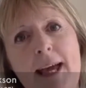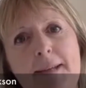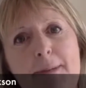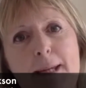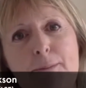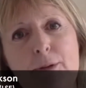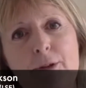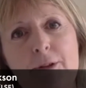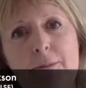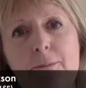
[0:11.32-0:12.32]

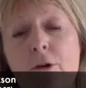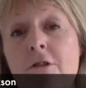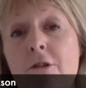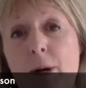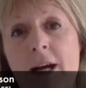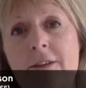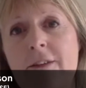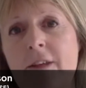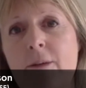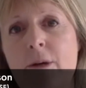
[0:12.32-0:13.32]
people more aware
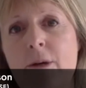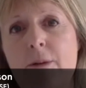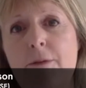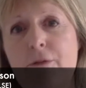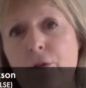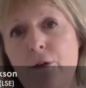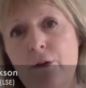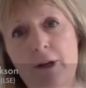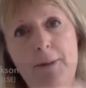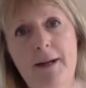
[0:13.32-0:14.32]
than they were
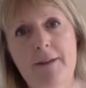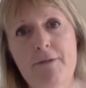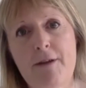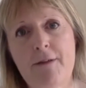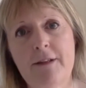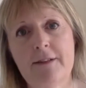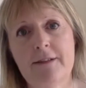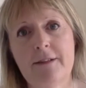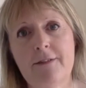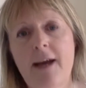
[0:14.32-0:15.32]
before about the prevalence
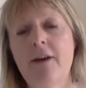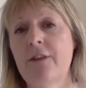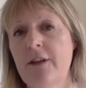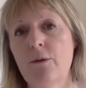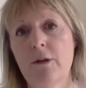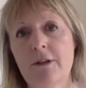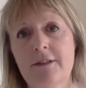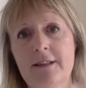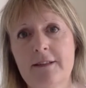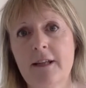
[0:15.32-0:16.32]
of health
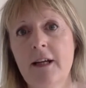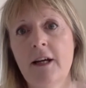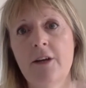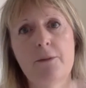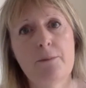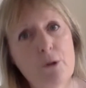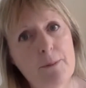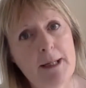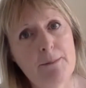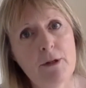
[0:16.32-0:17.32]
inequalities, that poor
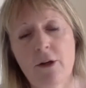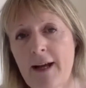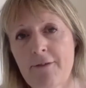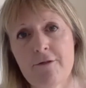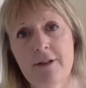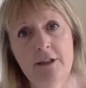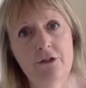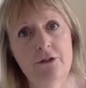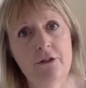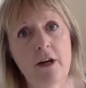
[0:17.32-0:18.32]
people on
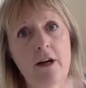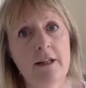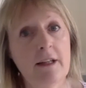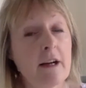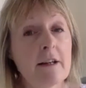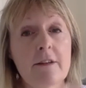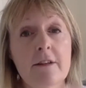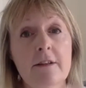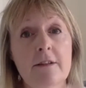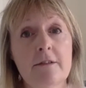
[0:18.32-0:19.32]
average die younger
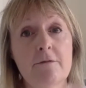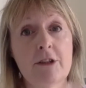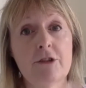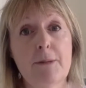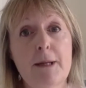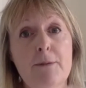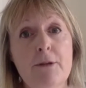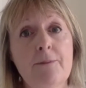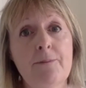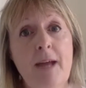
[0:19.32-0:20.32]
than richer
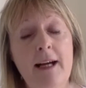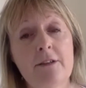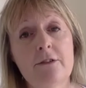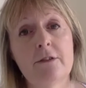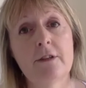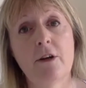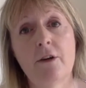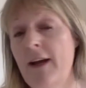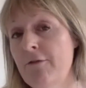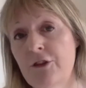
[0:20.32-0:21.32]
people, and
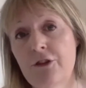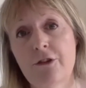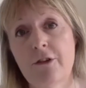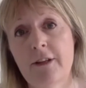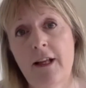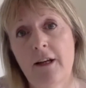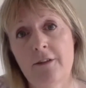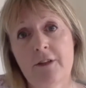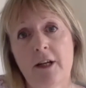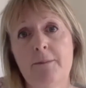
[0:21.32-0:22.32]
on average during their
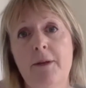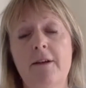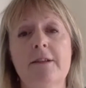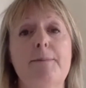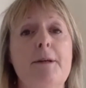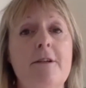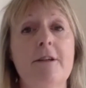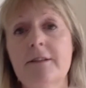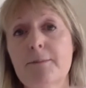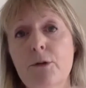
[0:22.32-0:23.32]
lifetime they
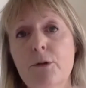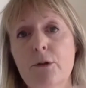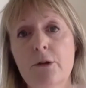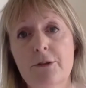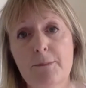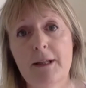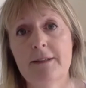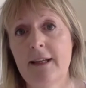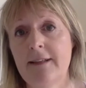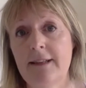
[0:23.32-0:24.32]
experience more
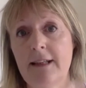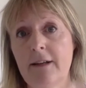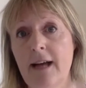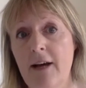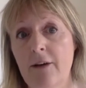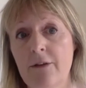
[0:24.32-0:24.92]
debilitating ill health.